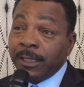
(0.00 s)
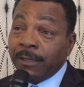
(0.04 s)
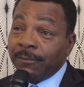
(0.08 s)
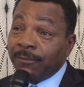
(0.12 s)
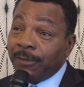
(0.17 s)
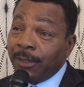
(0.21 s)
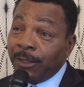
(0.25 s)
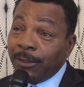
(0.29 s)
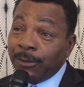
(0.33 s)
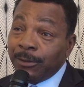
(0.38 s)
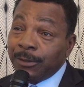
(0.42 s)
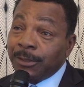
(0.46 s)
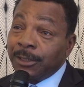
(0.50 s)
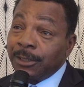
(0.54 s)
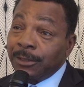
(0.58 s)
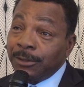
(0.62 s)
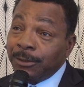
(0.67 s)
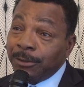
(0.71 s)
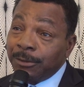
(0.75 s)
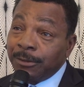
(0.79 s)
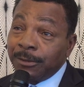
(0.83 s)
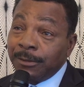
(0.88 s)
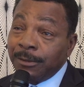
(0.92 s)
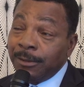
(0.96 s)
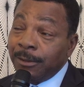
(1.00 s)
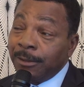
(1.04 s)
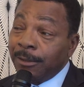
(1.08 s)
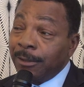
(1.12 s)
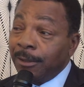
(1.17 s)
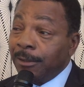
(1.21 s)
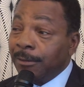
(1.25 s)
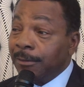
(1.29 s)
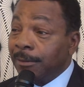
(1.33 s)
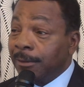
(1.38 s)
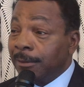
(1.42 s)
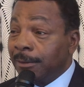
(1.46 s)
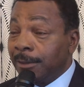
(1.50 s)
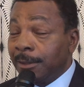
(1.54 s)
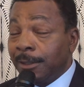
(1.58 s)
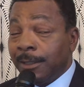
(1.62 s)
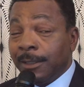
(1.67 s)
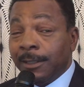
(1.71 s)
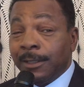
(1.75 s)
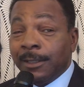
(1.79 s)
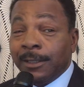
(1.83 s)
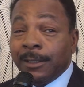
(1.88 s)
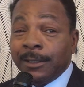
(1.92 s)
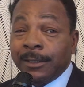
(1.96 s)
of those, and
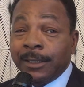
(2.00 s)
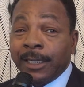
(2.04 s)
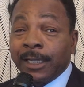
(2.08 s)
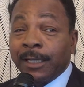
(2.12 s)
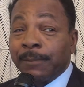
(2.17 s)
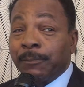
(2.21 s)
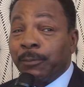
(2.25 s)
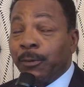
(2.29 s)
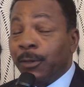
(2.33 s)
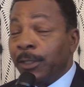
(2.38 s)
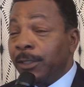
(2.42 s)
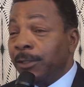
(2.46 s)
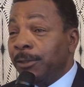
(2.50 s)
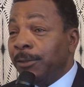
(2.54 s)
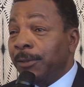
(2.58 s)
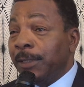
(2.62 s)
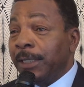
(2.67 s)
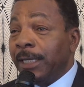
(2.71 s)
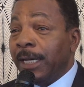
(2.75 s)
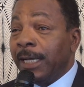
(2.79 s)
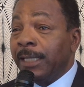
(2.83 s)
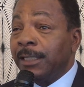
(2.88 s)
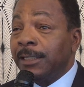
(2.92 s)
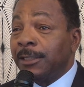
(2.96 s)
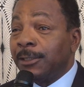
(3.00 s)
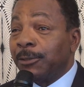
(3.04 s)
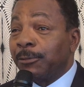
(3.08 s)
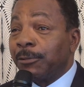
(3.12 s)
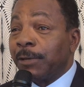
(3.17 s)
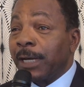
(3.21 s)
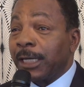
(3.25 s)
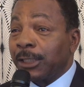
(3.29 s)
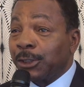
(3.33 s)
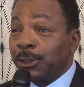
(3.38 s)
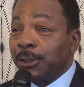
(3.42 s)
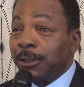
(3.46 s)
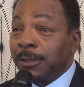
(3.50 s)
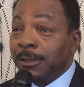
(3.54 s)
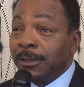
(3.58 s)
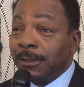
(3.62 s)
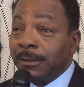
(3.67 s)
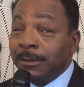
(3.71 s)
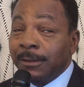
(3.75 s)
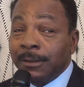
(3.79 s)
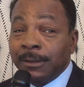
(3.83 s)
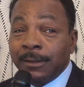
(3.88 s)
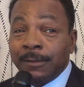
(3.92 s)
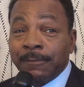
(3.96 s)
they could point you in any
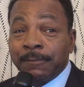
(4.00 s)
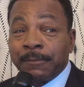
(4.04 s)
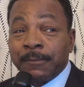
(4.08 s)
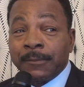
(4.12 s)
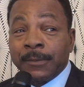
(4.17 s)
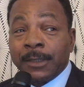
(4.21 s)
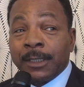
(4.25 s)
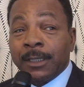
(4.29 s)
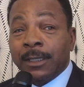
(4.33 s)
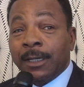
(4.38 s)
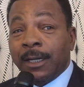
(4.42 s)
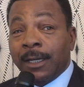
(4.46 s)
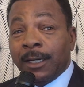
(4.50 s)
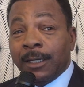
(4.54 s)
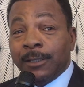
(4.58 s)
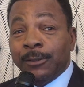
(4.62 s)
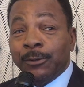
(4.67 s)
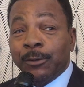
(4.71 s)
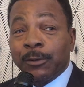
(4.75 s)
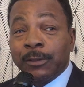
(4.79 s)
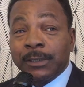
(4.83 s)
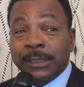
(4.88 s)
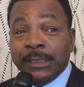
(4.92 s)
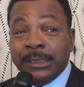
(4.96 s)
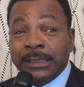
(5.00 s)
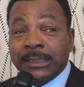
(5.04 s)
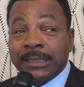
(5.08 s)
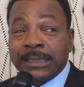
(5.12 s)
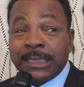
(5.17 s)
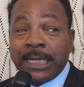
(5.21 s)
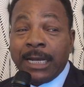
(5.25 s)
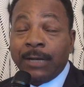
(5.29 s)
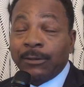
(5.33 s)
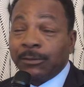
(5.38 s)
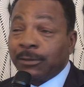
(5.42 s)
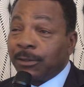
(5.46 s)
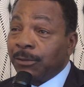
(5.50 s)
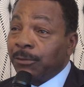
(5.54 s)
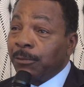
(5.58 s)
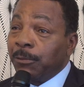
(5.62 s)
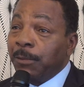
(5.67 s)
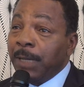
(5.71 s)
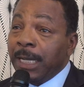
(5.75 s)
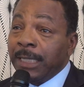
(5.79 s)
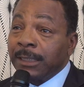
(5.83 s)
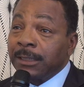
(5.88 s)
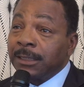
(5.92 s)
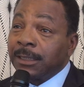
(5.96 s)
direction, northeast, south, or
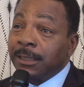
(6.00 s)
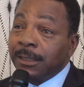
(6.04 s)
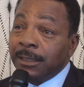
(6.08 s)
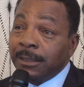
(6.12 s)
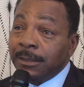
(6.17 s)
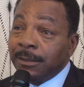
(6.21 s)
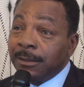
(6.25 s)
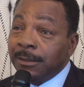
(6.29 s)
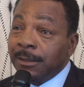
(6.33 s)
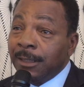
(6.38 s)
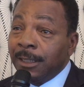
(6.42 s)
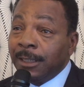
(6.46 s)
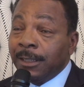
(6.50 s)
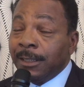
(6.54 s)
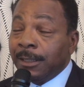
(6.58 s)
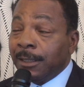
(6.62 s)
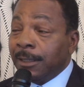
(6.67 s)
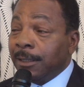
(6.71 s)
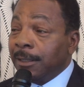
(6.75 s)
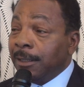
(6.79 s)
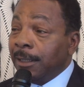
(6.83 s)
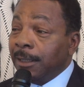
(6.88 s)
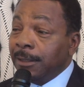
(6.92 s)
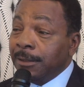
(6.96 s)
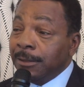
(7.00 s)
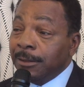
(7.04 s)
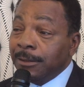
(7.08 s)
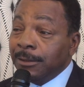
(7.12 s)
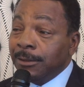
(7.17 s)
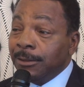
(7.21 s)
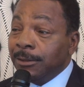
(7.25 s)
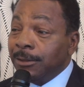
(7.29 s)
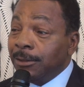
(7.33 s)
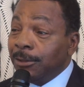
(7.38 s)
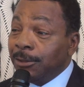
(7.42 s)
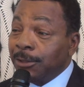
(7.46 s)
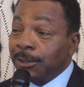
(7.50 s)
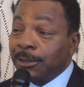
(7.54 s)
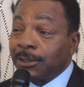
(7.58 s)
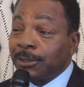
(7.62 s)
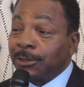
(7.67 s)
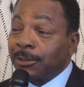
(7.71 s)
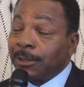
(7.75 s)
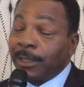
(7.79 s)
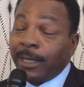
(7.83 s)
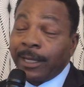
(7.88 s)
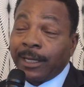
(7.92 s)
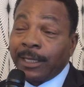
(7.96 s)
west, and you
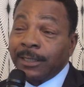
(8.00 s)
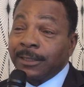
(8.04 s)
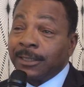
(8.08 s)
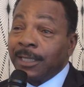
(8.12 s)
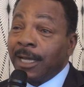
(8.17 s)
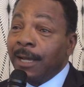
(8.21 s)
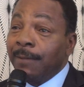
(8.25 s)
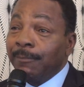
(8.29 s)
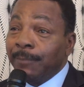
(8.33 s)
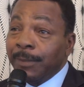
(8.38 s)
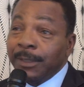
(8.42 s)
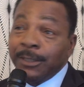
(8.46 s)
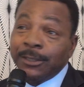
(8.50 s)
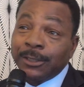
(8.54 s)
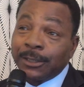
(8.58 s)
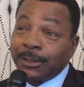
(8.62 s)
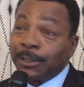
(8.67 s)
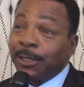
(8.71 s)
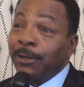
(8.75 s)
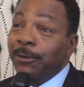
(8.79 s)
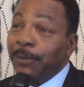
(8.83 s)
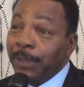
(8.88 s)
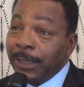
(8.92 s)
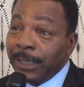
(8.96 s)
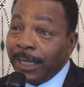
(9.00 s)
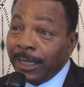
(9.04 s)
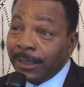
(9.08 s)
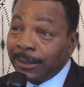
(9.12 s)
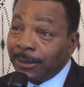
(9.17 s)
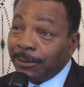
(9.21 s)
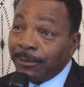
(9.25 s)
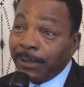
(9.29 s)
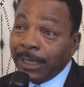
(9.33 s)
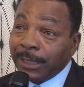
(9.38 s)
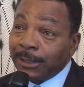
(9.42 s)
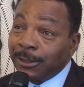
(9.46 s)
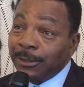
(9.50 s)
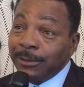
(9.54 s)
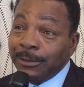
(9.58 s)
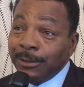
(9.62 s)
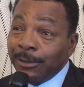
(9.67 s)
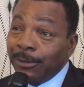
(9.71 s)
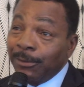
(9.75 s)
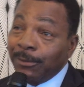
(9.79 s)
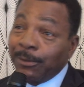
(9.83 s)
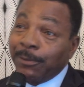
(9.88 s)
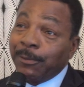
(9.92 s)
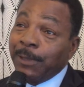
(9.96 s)
just like a zombie just go in that direction.
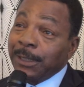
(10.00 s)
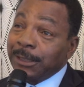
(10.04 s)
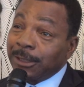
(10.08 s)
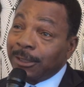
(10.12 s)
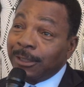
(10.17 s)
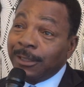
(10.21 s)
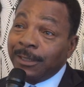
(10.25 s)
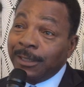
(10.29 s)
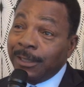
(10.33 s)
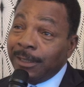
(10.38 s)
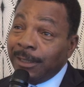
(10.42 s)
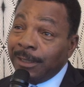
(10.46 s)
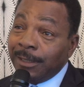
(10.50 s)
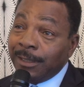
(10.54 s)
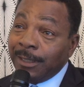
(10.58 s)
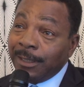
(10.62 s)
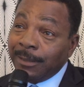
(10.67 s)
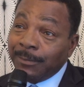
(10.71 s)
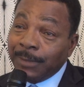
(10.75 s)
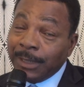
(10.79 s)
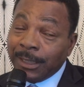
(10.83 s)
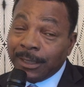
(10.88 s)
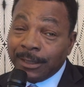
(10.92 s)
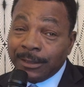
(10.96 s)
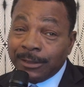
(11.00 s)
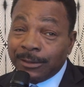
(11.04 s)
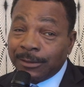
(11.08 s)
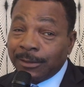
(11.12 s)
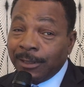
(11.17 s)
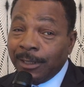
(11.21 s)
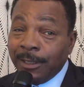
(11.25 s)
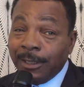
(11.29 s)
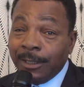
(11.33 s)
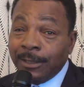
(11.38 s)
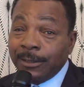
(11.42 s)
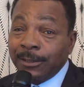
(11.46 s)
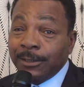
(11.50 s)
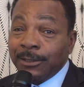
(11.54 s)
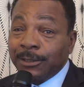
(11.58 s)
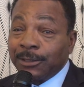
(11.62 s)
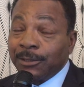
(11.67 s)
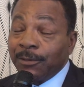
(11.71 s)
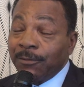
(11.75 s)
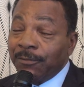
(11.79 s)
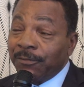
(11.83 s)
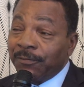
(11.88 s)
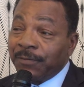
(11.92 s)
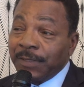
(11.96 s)
You don't question anything because you're
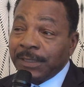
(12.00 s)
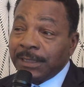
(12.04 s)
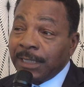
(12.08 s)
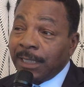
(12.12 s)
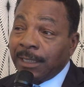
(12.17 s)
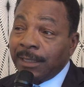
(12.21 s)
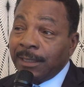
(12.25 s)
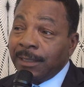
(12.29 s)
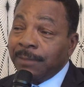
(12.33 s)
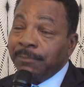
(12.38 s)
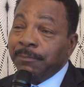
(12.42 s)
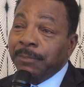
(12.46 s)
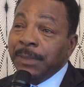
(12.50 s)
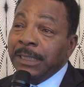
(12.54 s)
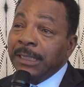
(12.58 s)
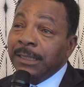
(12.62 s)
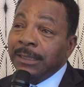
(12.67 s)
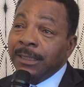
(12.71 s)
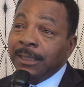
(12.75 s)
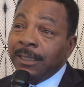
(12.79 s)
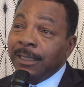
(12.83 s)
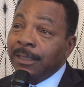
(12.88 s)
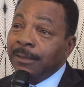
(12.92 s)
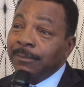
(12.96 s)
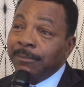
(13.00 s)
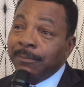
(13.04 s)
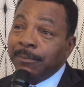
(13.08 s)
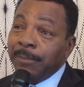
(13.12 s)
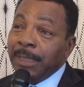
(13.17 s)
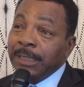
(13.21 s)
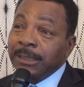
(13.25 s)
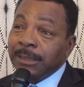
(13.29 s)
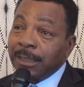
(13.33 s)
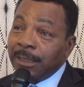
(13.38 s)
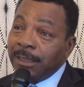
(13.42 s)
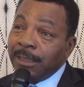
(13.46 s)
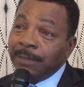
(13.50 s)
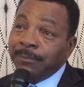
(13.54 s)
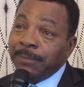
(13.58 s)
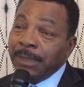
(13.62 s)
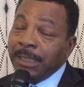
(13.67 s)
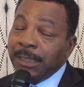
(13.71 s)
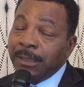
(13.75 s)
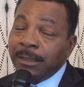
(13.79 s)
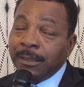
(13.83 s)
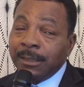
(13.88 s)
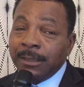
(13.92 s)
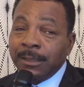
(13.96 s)
so physically beaten and mentally
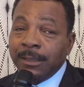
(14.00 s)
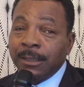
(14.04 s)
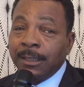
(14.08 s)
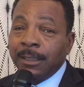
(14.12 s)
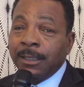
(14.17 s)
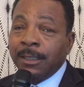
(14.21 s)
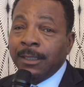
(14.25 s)
beaten.